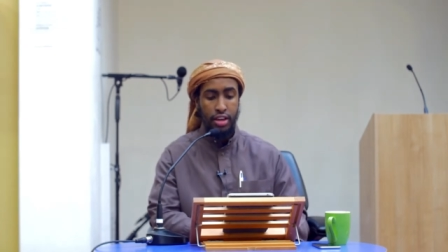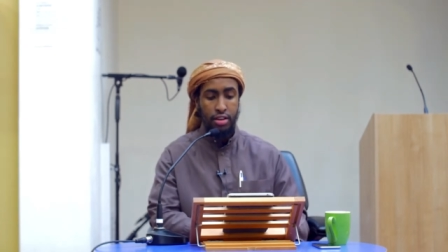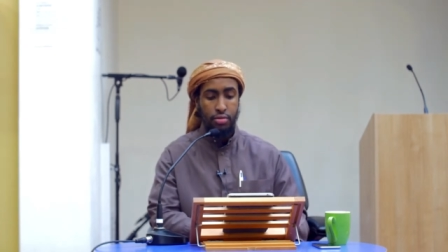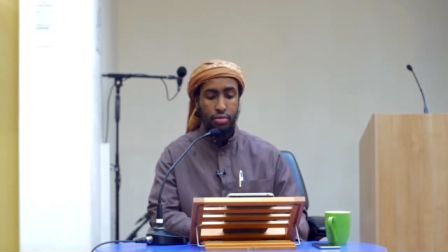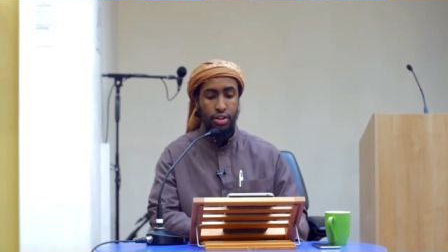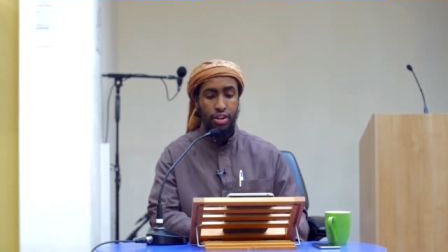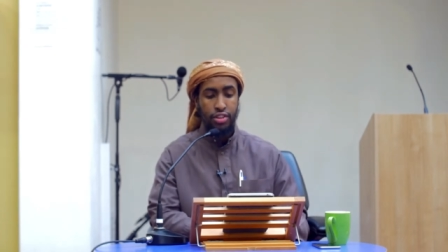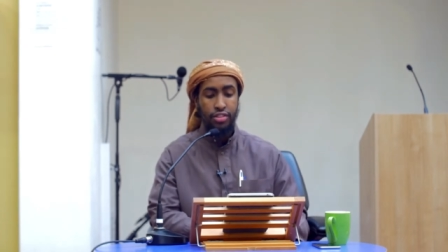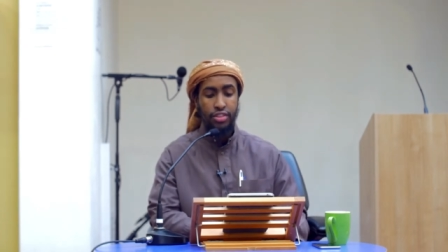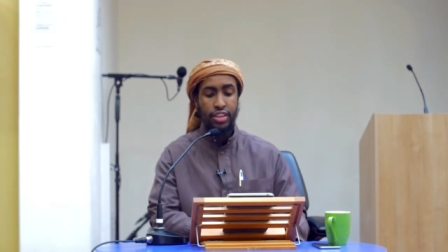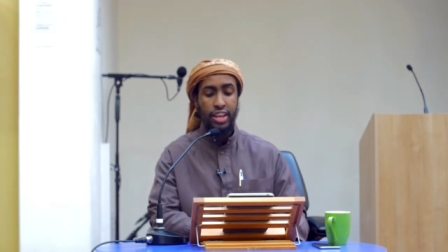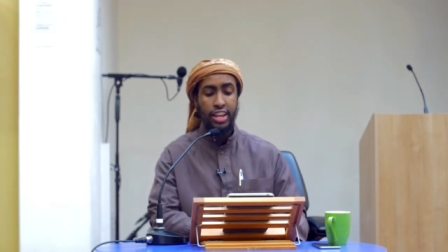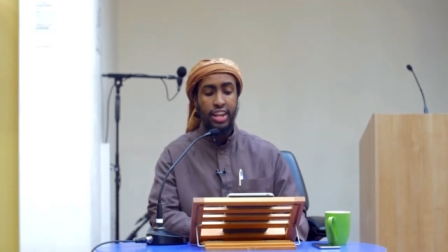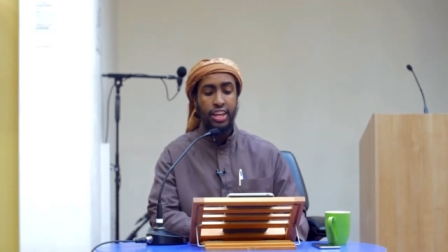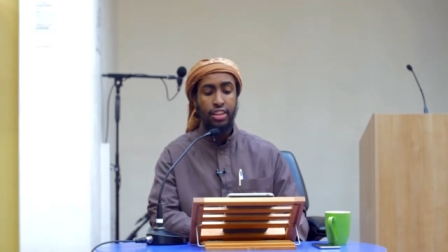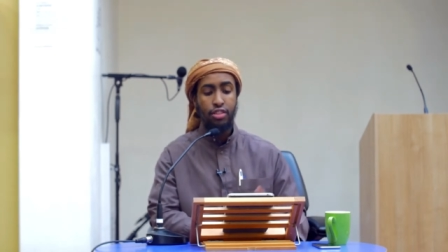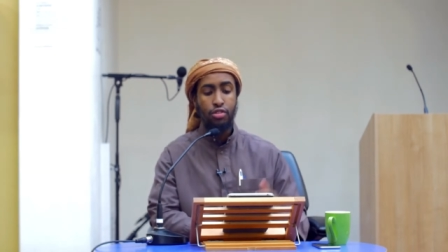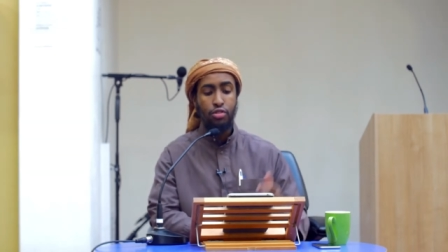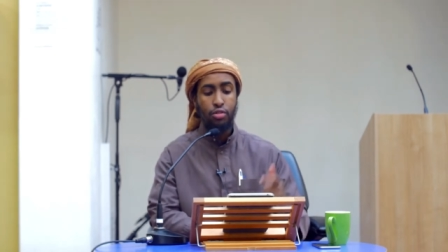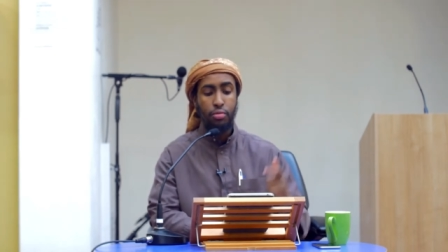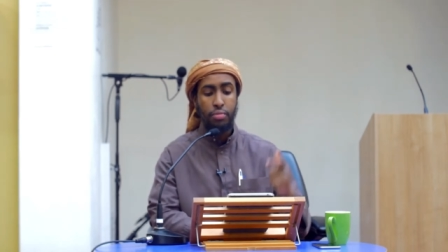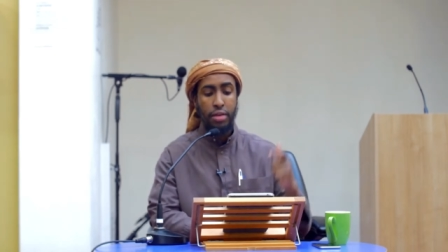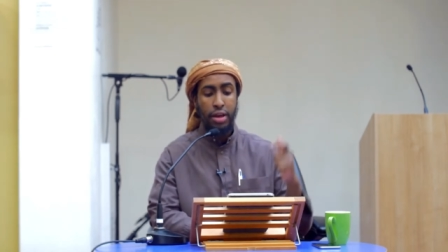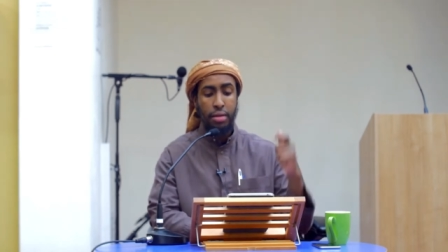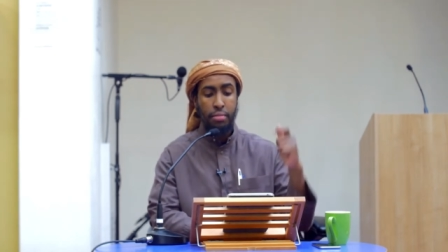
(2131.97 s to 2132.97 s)
which is
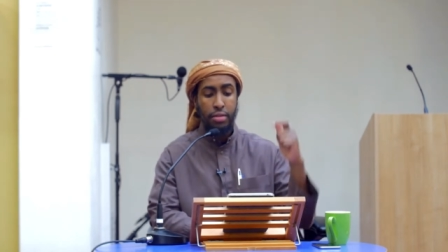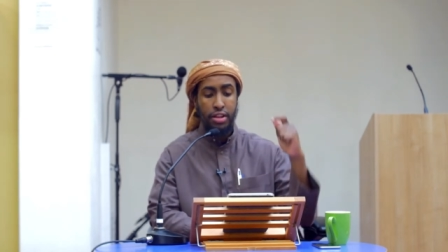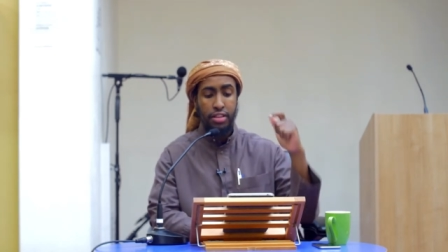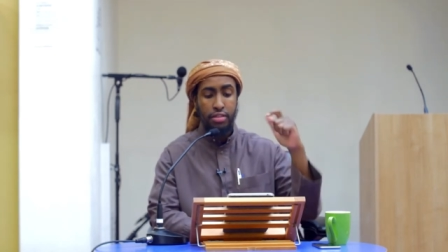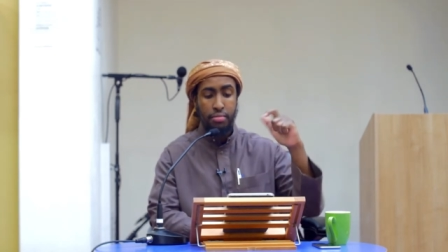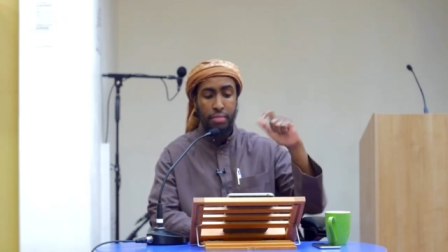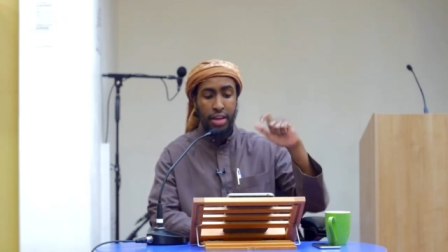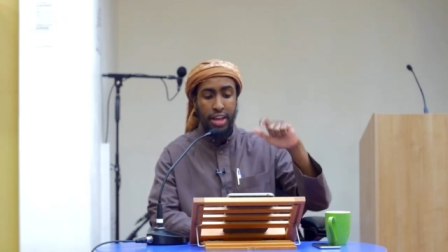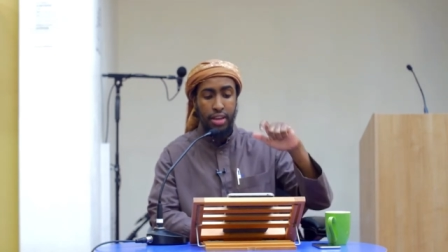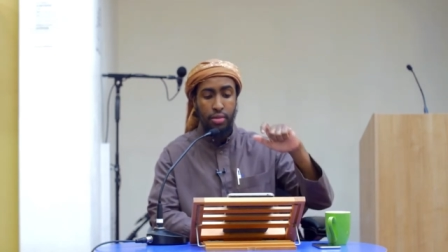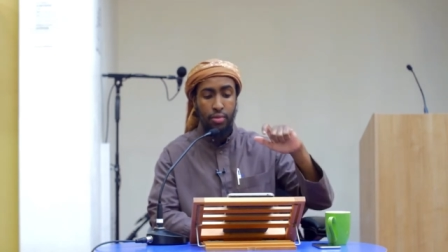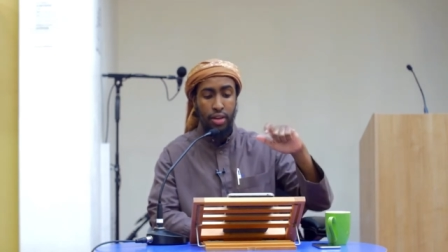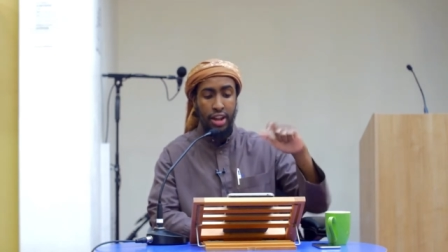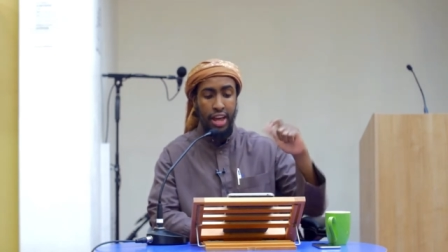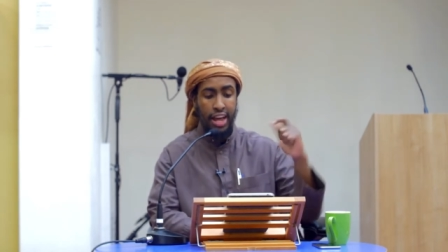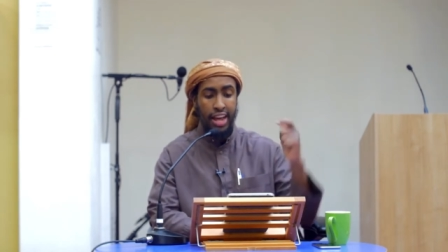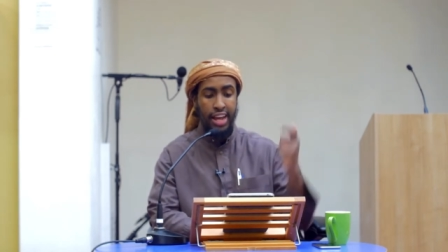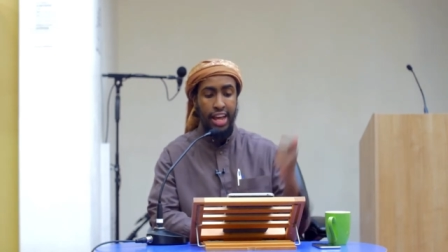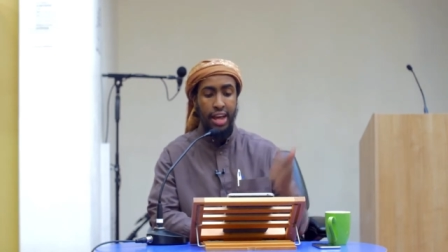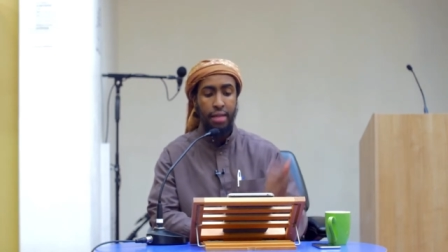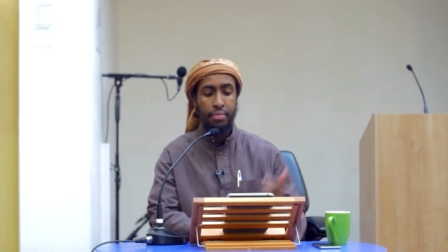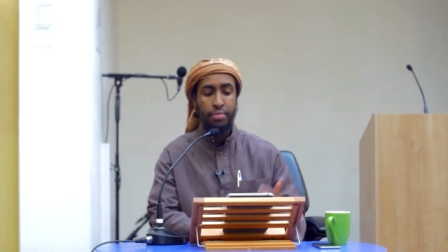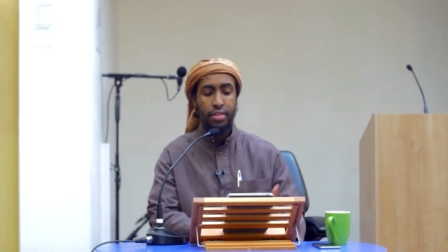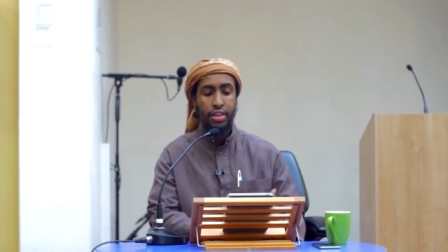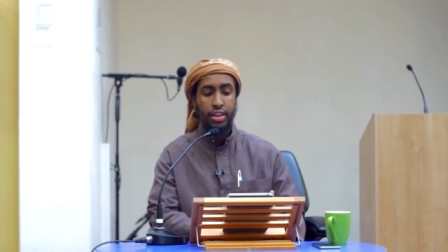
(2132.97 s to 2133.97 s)
connected to Bab al-Isma'i wal
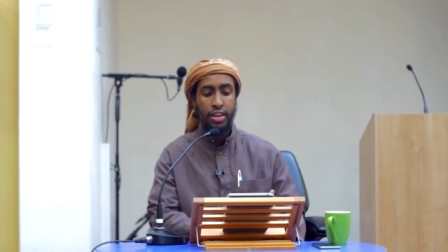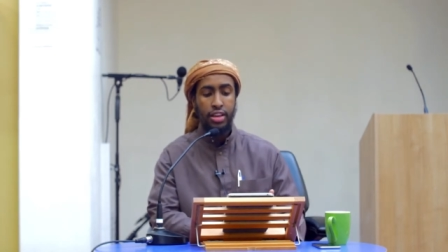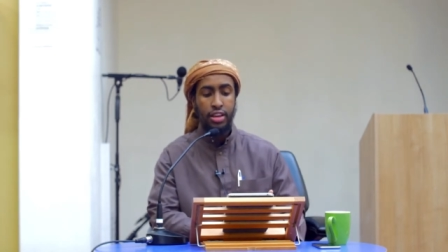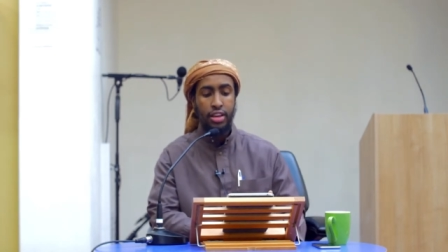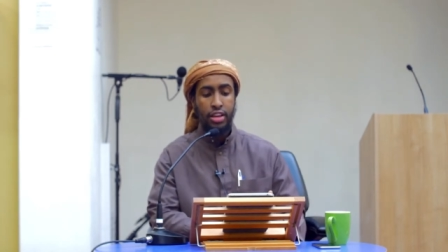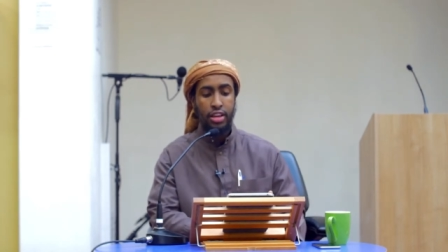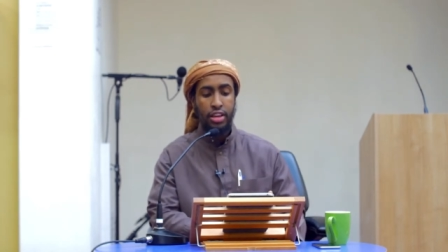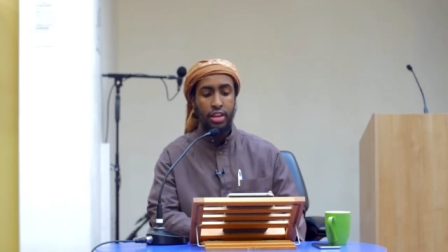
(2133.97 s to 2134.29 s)
Ahkam.